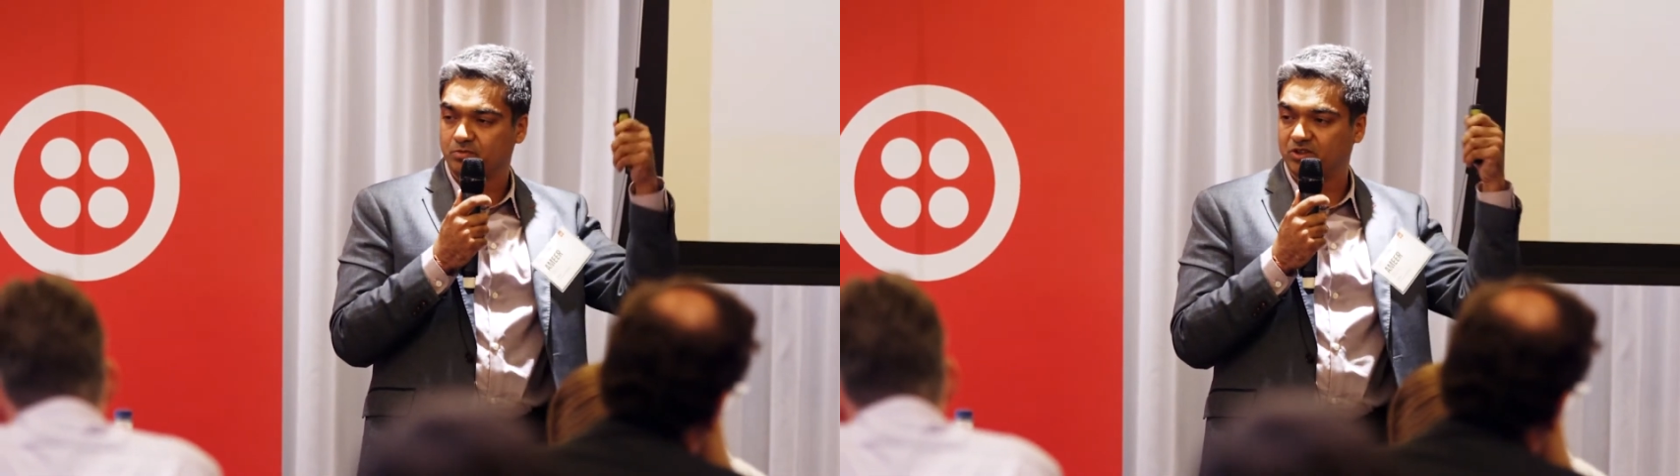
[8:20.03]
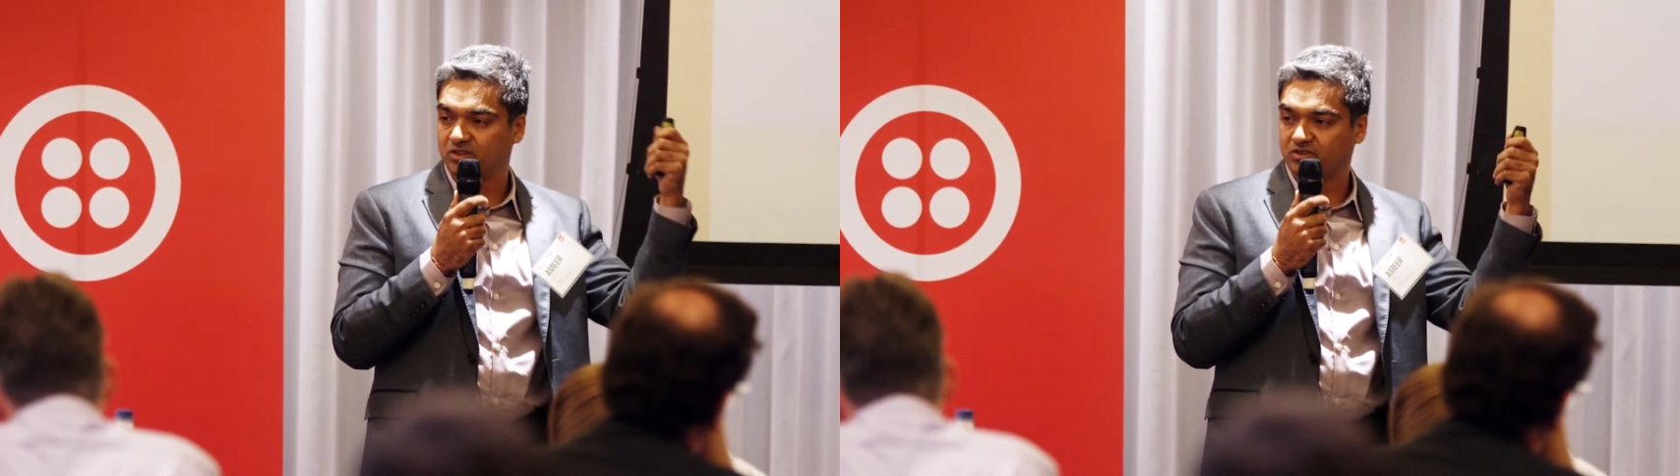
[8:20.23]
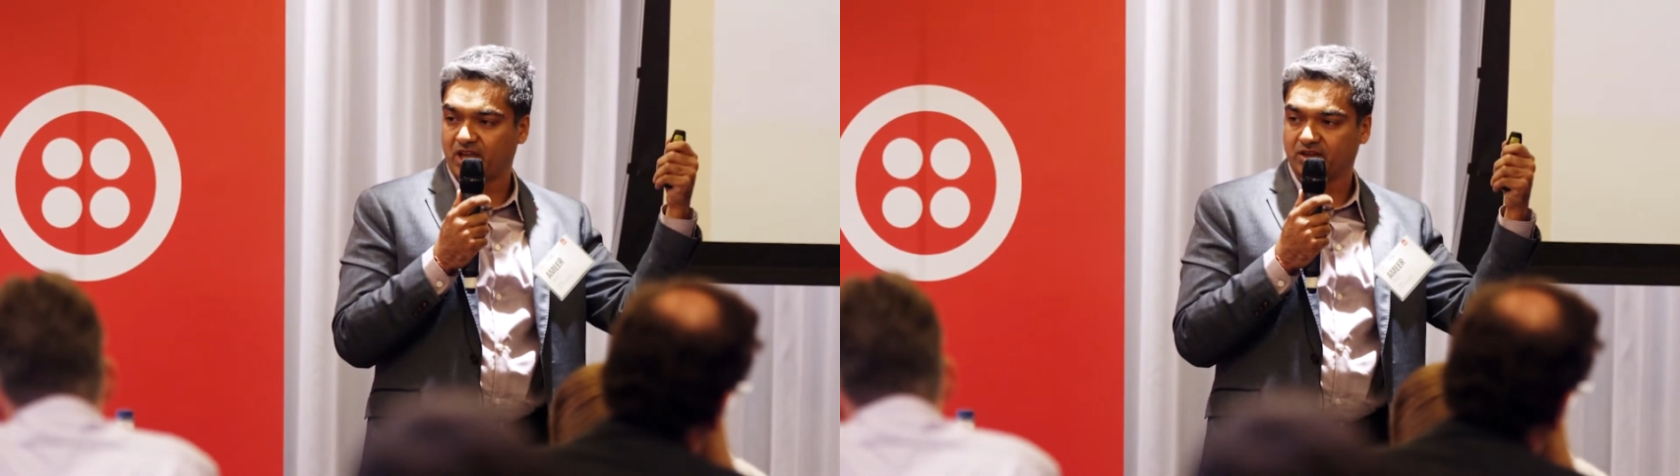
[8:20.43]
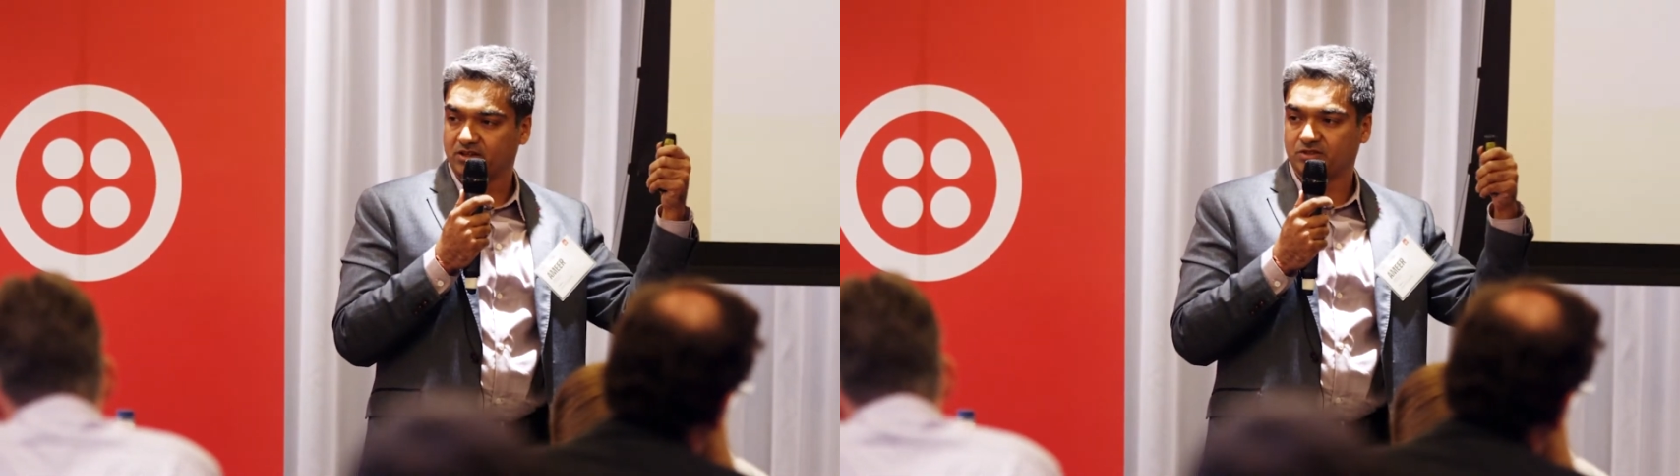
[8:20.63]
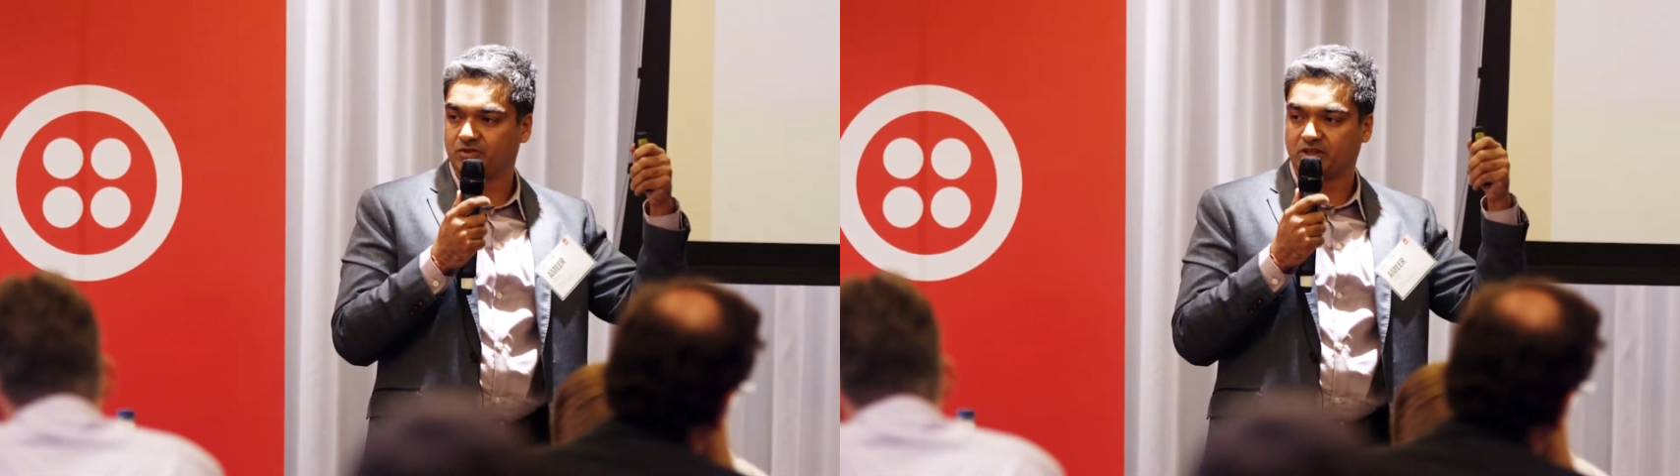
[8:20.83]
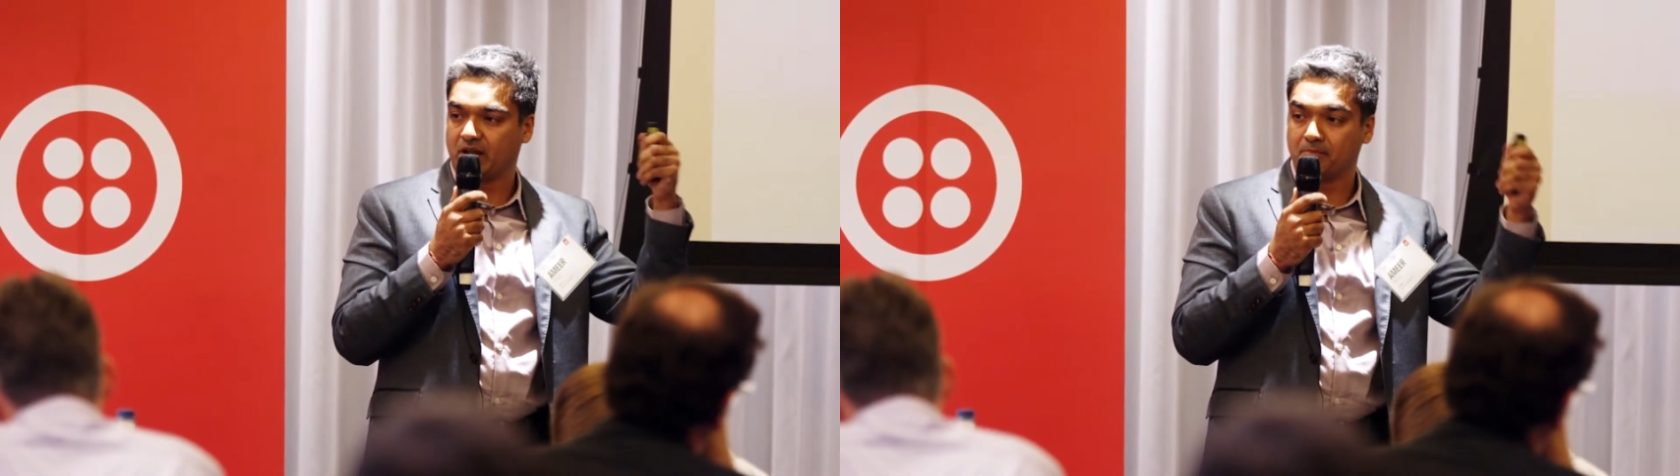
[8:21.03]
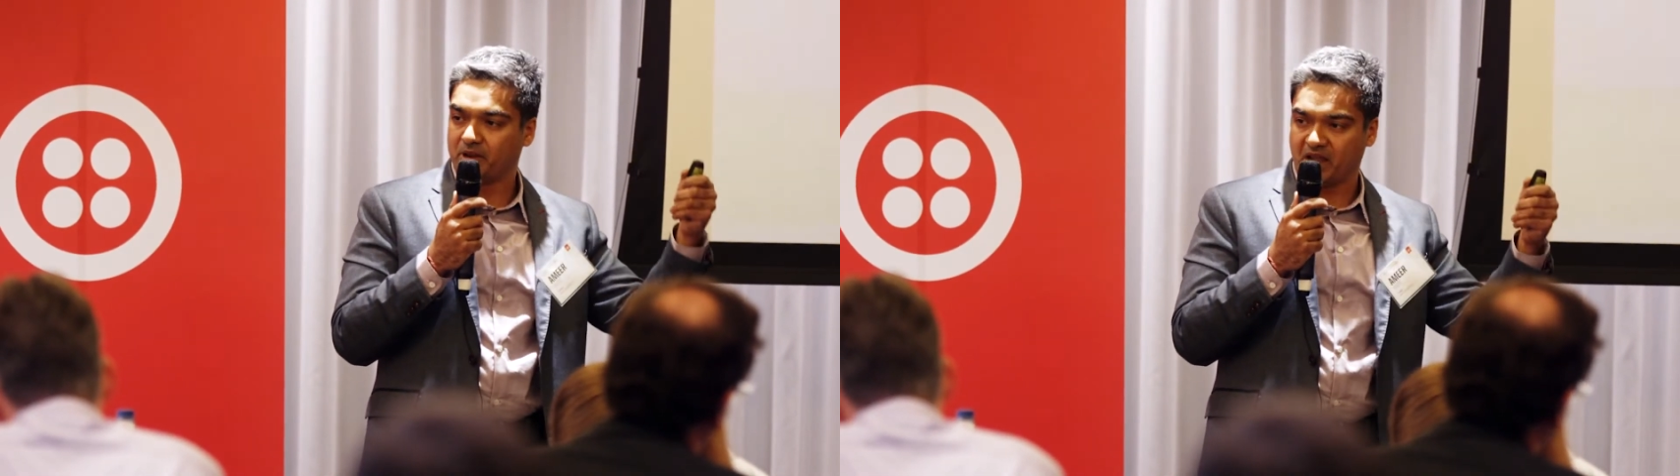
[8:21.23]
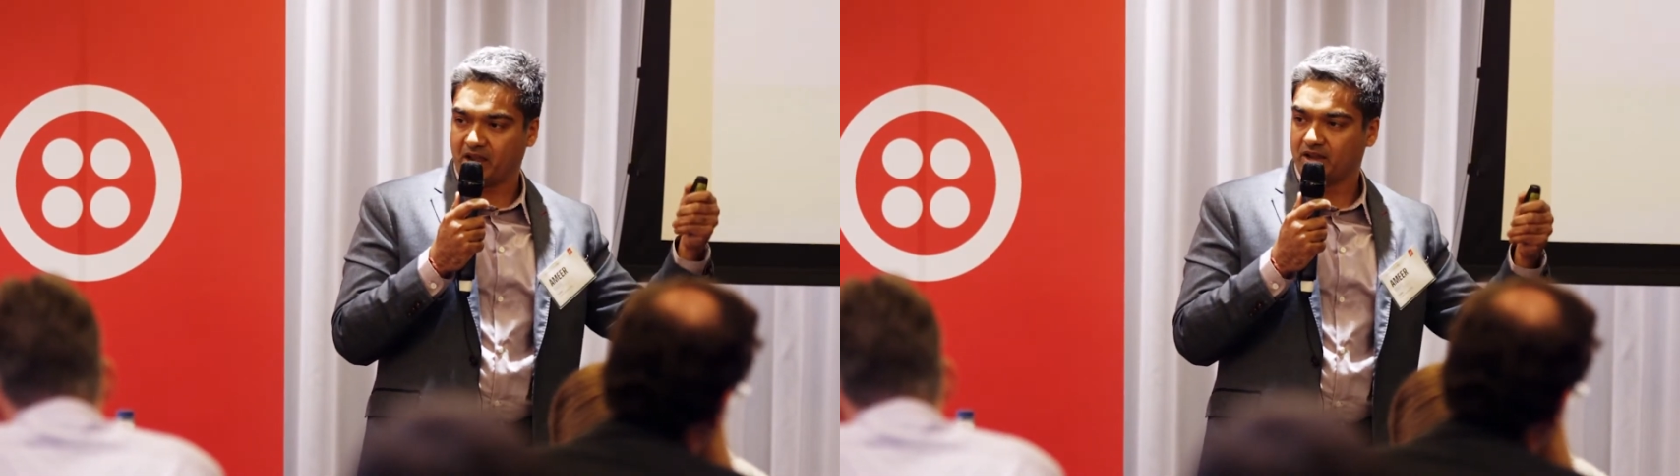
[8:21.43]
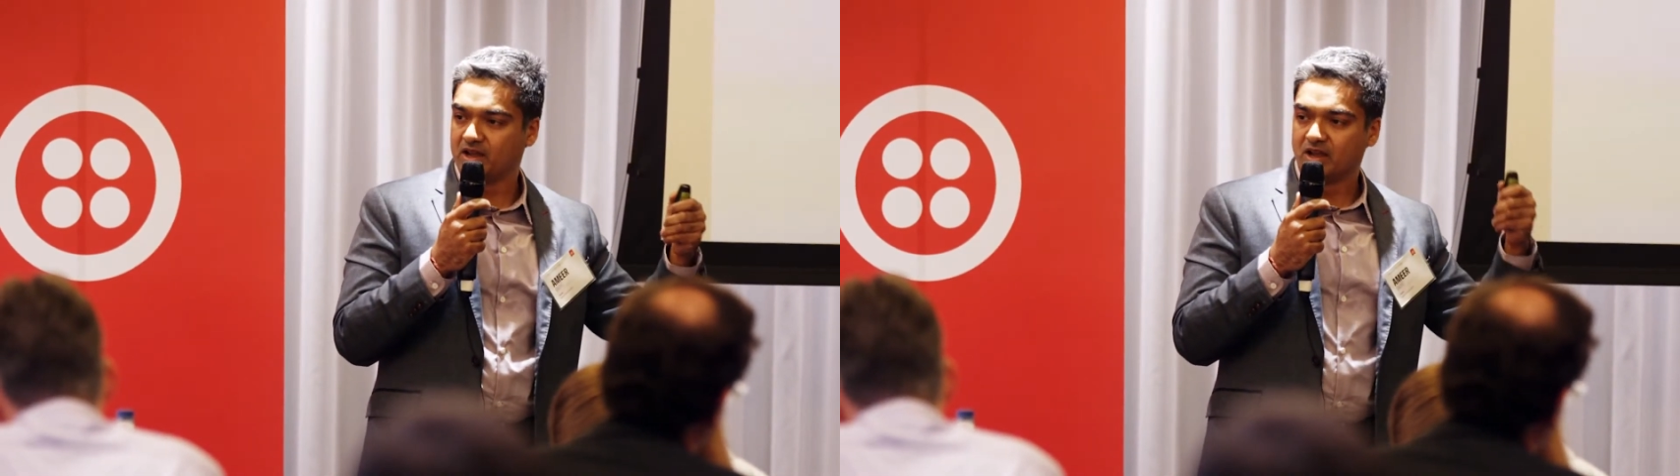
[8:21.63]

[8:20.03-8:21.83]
business analysts with an MBA